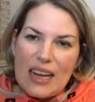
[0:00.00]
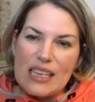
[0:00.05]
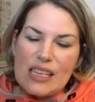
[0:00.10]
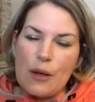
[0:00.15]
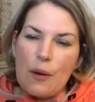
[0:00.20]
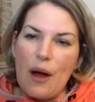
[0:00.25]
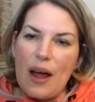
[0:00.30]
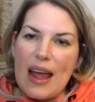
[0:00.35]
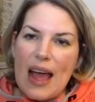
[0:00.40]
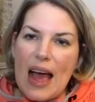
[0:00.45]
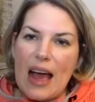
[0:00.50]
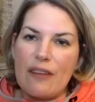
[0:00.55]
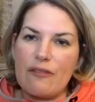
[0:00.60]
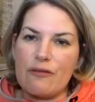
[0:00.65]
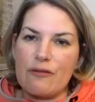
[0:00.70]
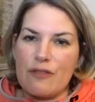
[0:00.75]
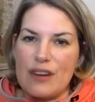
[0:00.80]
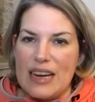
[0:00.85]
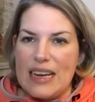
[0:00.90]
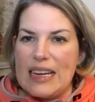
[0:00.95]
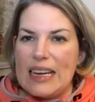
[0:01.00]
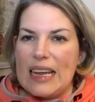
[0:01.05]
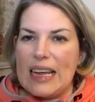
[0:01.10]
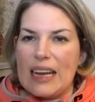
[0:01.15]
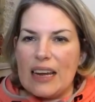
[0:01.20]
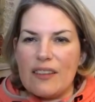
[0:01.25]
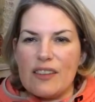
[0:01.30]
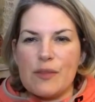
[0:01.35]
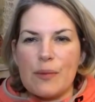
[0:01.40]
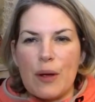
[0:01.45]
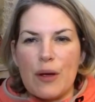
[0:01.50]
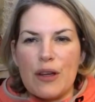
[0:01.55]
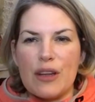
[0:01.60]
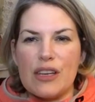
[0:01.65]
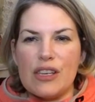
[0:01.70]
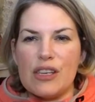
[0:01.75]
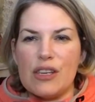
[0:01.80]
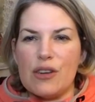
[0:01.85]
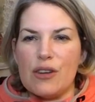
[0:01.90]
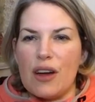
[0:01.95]
So I have Readly, and I've spoken
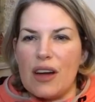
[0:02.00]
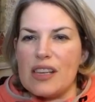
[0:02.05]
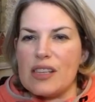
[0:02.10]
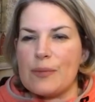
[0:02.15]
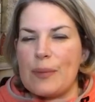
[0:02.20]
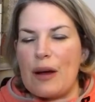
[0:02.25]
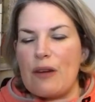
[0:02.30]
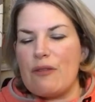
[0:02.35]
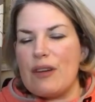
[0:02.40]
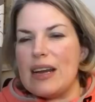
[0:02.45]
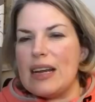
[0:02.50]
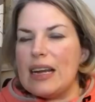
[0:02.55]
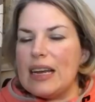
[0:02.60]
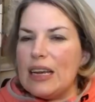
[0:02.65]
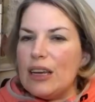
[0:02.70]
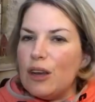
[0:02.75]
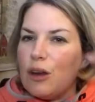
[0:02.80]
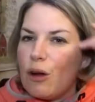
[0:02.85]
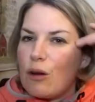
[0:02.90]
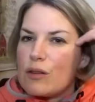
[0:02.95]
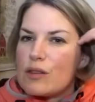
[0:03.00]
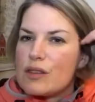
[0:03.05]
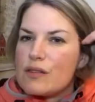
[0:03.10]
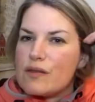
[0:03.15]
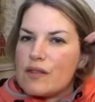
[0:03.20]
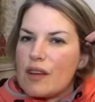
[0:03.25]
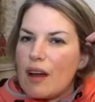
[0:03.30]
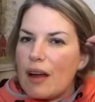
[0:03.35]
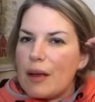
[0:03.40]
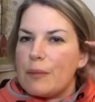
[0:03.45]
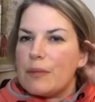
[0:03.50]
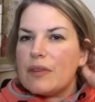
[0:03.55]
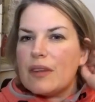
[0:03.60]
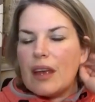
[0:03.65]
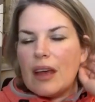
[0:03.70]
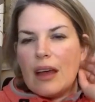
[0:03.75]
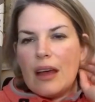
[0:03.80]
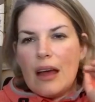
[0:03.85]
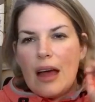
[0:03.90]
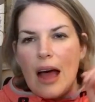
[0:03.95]
to you guys about Readly lots of times,
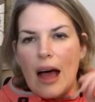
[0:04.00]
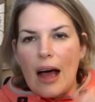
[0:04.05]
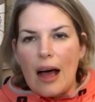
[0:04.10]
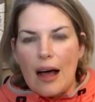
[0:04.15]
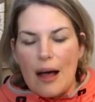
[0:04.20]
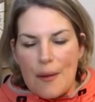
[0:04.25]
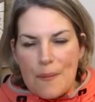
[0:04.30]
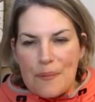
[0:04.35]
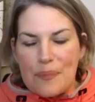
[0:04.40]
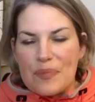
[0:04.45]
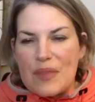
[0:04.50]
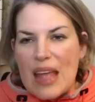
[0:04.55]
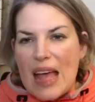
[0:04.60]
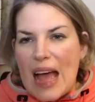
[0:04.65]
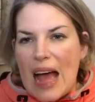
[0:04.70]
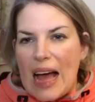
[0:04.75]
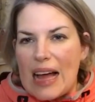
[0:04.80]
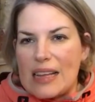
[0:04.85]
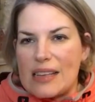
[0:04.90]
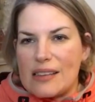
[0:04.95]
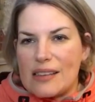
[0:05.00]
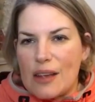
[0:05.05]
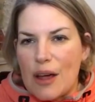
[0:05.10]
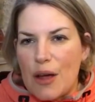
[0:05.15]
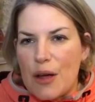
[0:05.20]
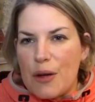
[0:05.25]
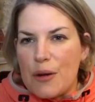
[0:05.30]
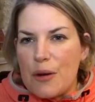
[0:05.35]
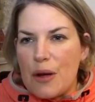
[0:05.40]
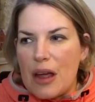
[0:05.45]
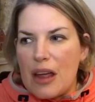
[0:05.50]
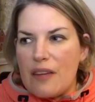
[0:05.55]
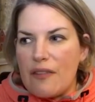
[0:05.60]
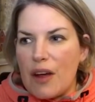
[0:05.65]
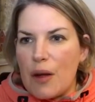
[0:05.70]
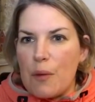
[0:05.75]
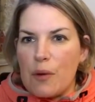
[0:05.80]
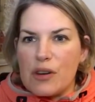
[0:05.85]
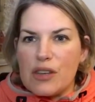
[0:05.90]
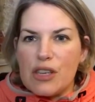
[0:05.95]
and so if I
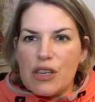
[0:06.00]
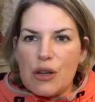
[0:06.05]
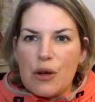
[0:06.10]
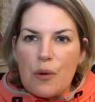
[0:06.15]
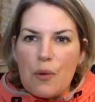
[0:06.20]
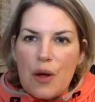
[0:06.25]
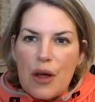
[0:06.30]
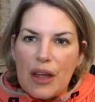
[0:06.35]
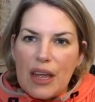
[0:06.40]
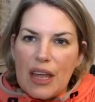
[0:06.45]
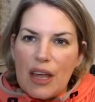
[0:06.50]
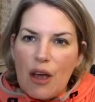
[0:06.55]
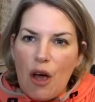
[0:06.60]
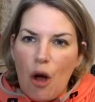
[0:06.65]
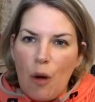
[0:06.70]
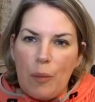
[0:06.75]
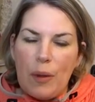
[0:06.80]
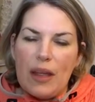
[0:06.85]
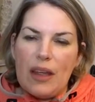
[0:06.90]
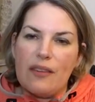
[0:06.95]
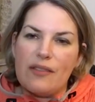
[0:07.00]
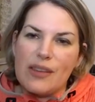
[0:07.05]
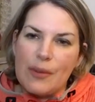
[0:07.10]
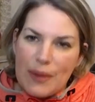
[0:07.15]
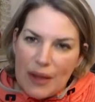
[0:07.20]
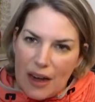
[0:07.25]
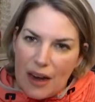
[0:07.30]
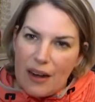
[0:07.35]
want to do a working copy of something I